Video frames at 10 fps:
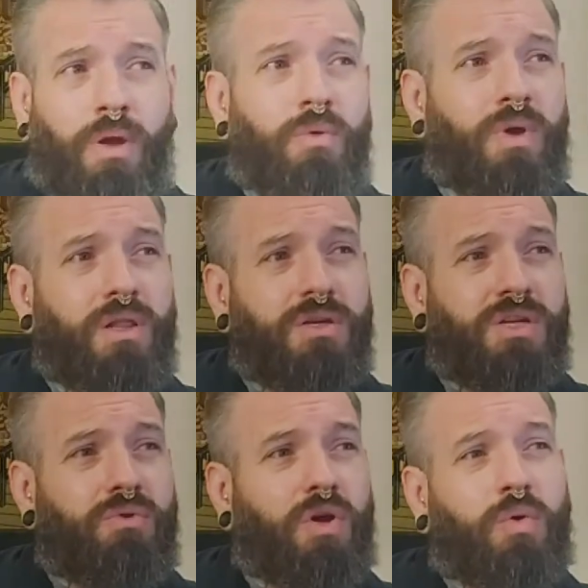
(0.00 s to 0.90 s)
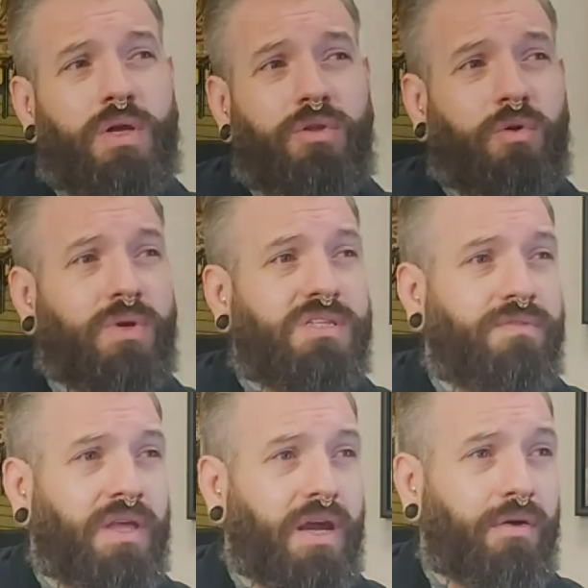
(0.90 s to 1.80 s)
probably want to look to do a quick little
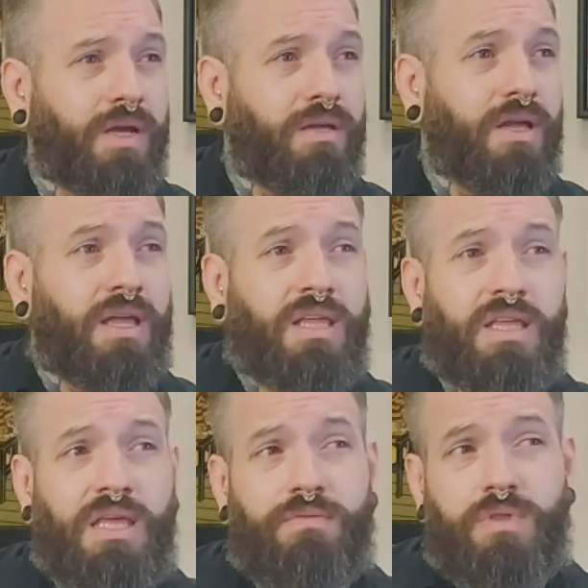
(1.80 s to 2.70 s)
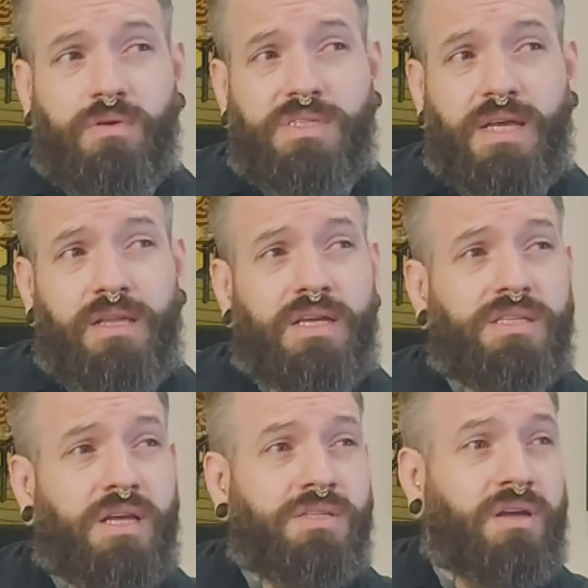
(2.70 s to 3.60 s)
rinse of the area. Even though saline
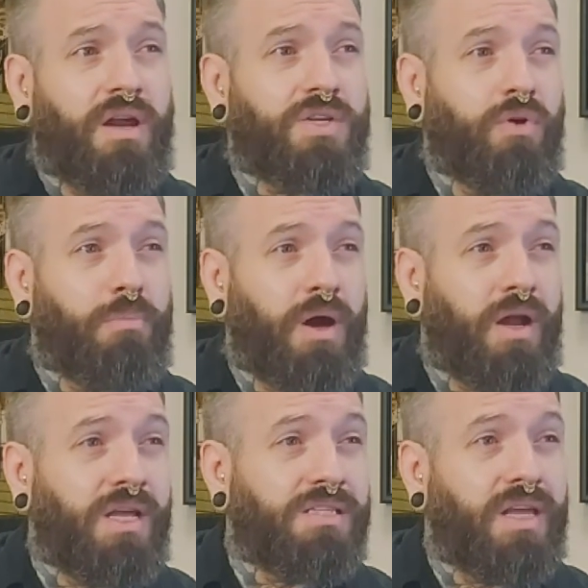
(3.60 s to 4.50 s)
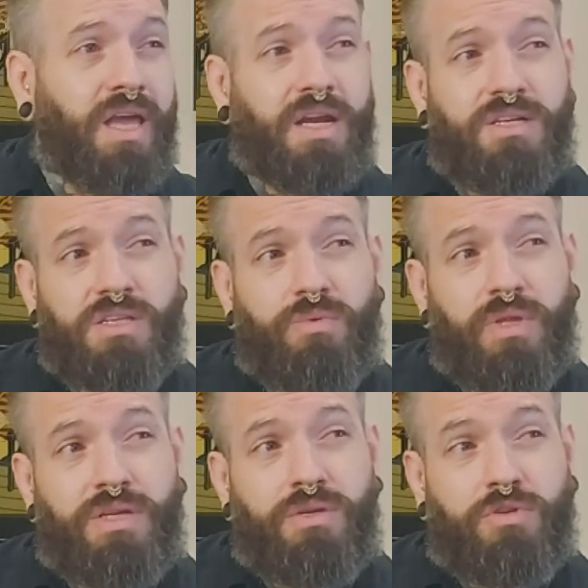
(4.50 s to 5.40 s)
is isotonic to our bodies and it doesn't
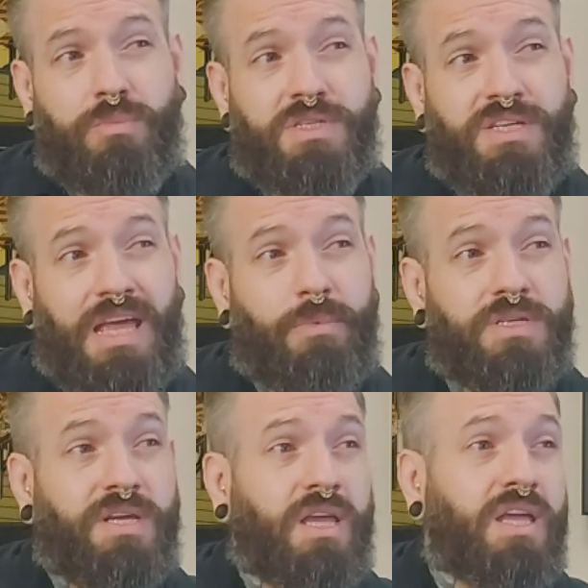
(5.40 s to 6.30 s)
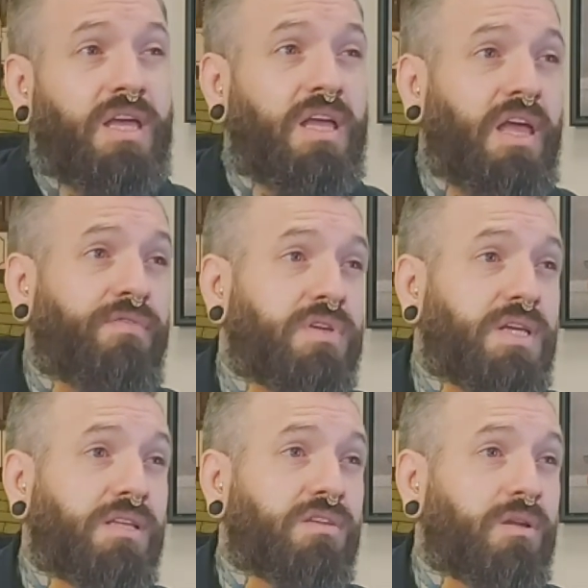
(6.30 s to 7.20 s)
really do too much damage, if your
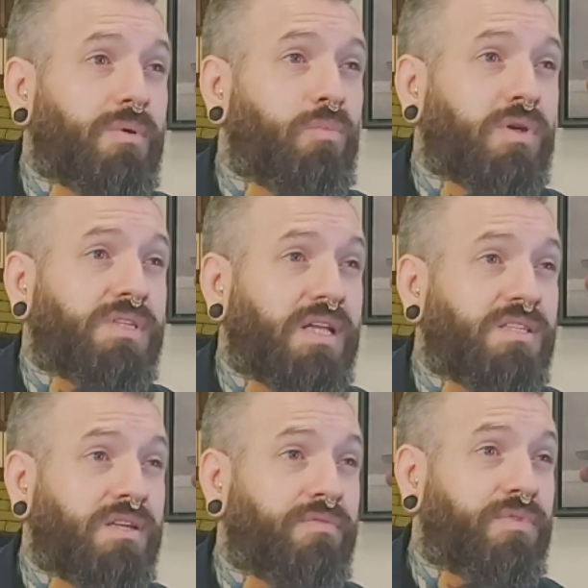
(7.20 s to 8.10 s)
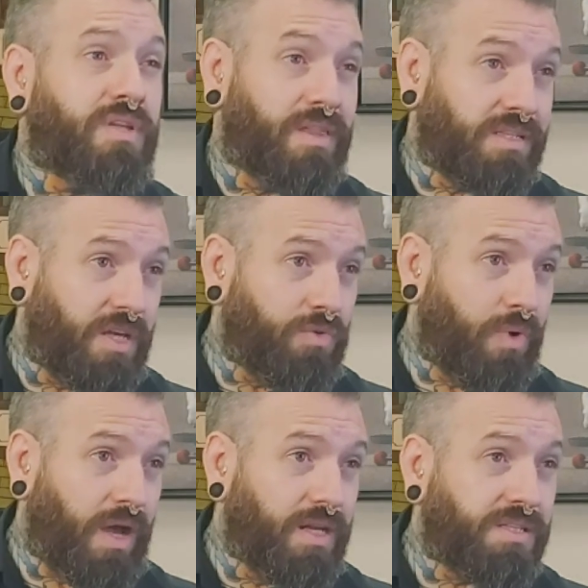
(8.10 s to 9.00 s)
skin's a little bit more sensitive to things like
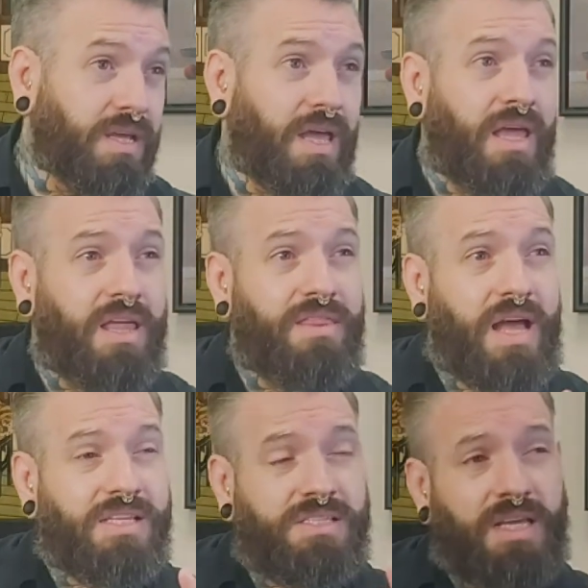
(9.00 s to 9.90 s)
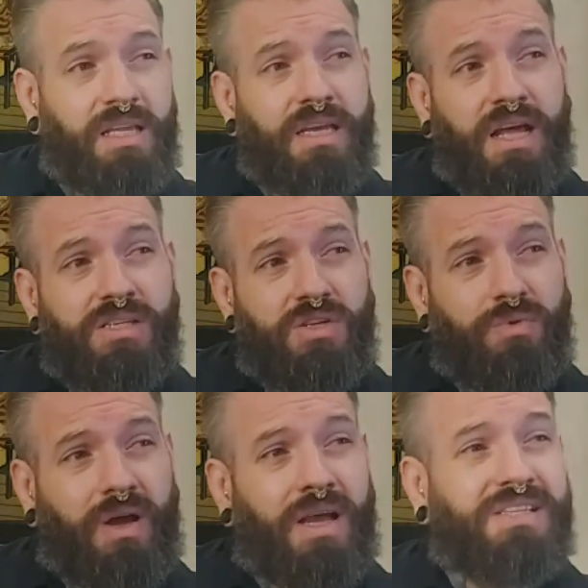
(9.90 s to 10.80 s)
dryness, that saline as it
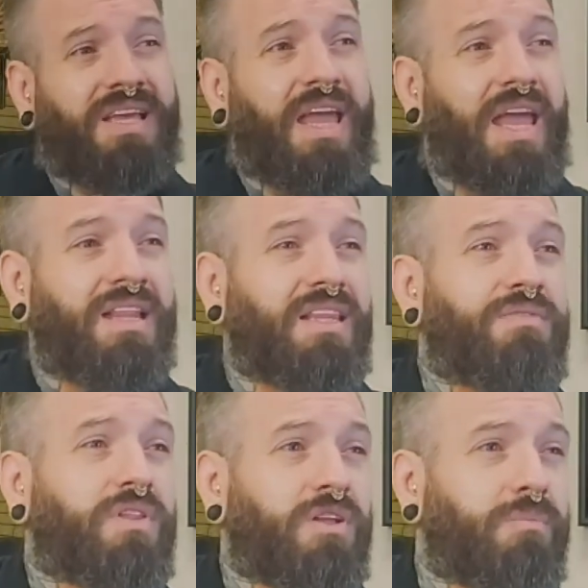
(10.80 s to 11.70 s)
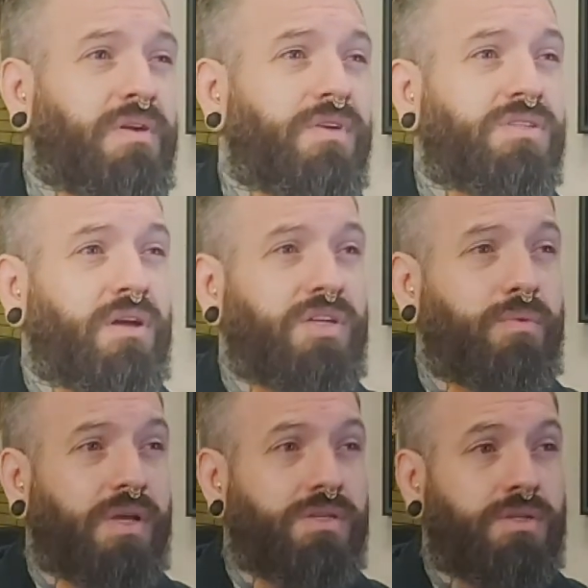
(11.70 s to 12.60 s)
dries can leave a little bit of a
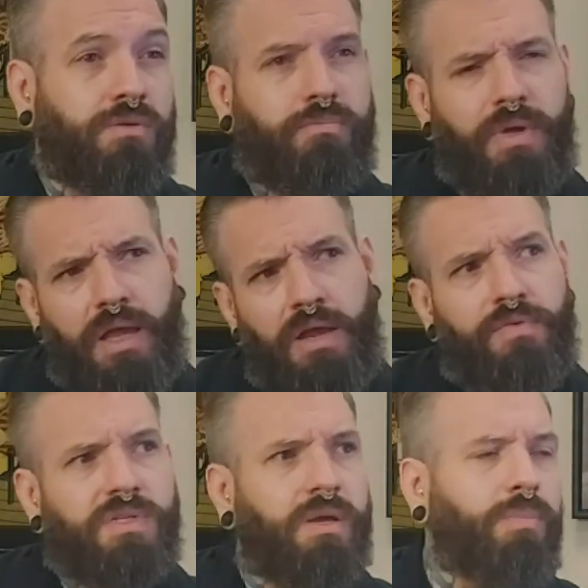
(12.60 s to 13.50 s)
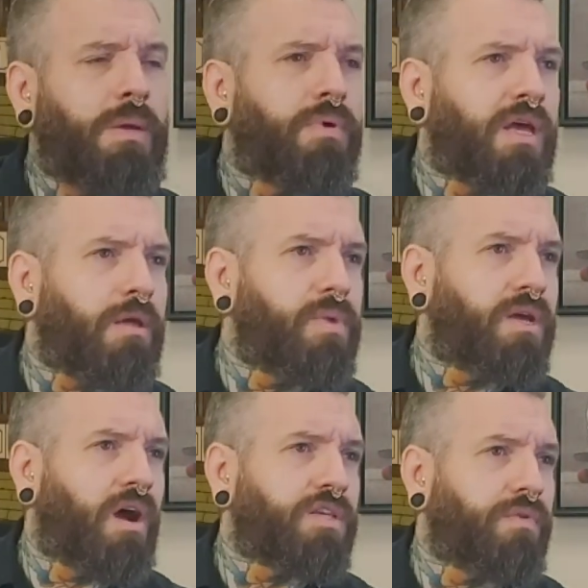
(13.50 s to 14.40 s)
salty residue, and for some people that can
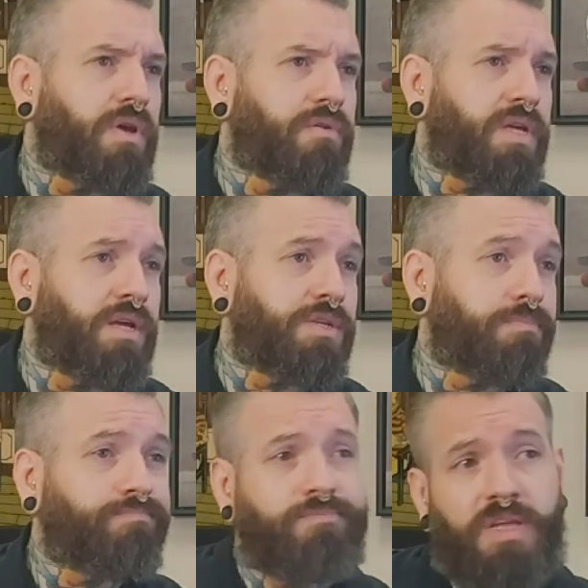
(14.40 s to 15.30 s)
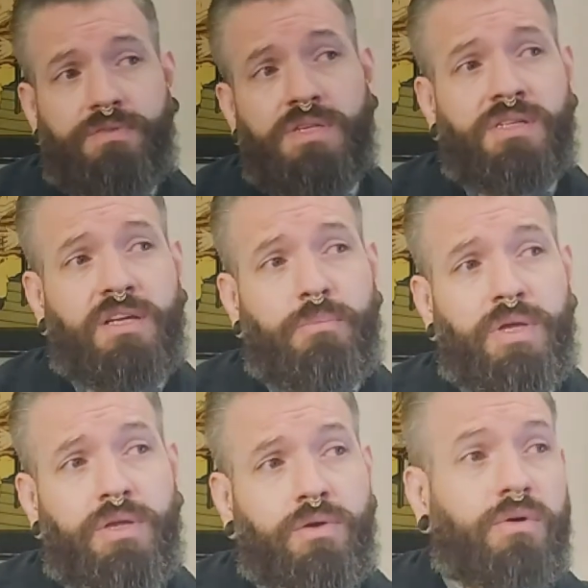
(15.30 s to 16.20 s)
be cause for irritation. If this is going to
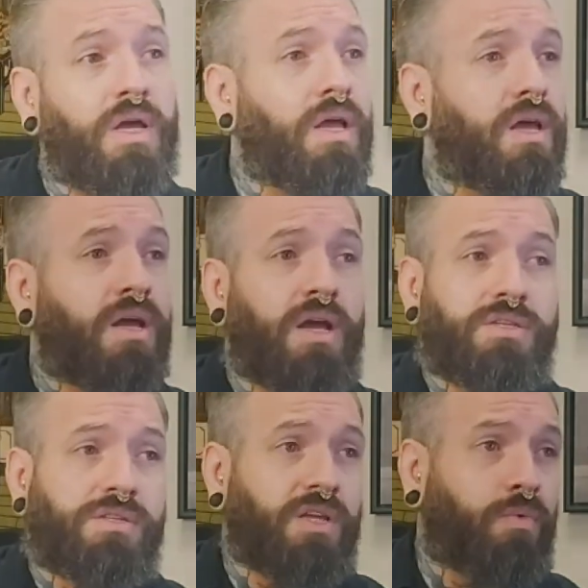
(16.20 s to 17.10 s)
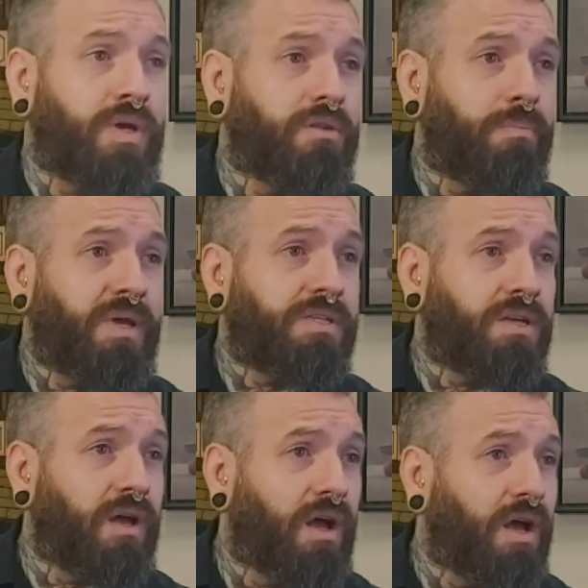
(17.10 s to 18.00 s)
be you, just a quick little
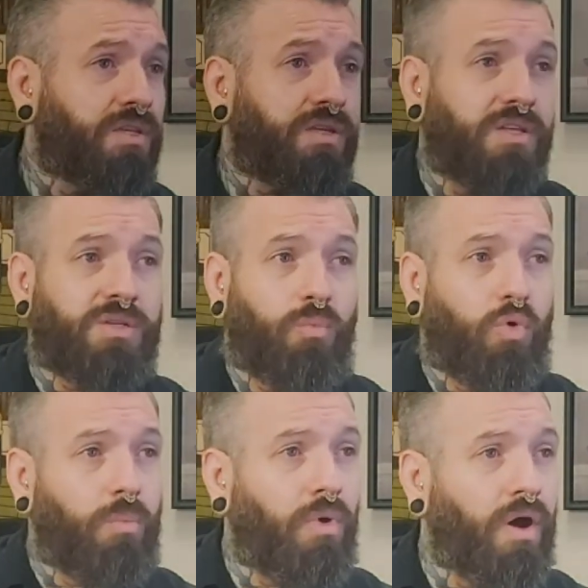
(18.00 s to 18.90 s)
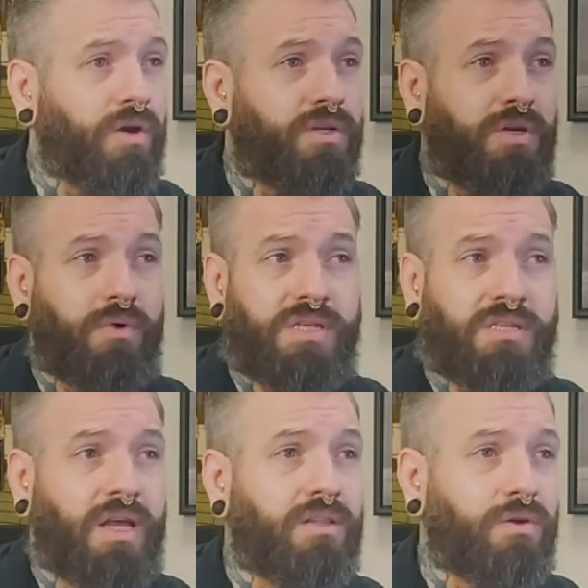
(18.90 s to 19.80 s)
piece of gauze and some warm water to do a
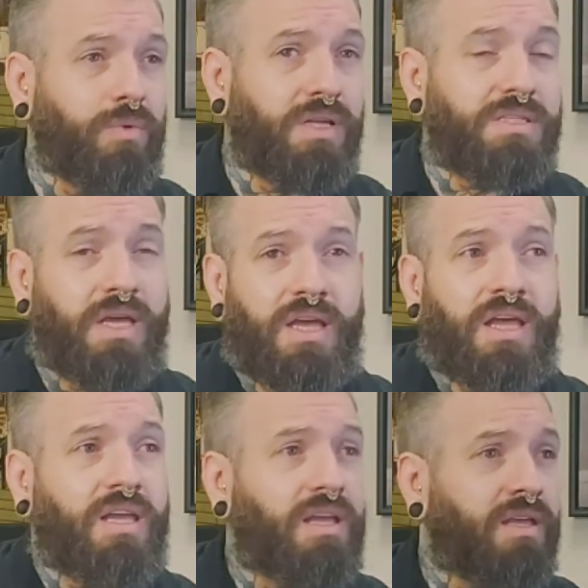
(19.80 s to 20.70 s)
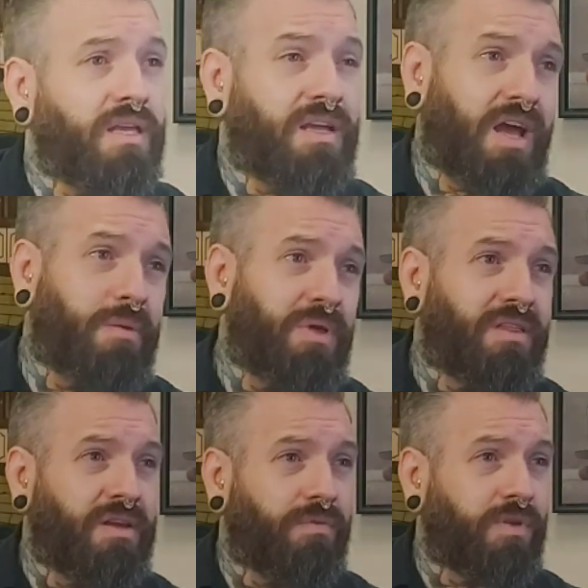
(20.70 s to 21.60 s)
slight little rinse can kind of be
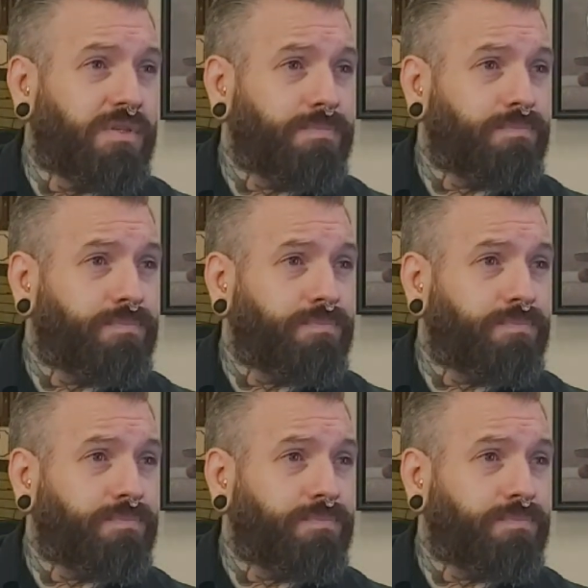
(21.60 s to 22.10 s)
the difference.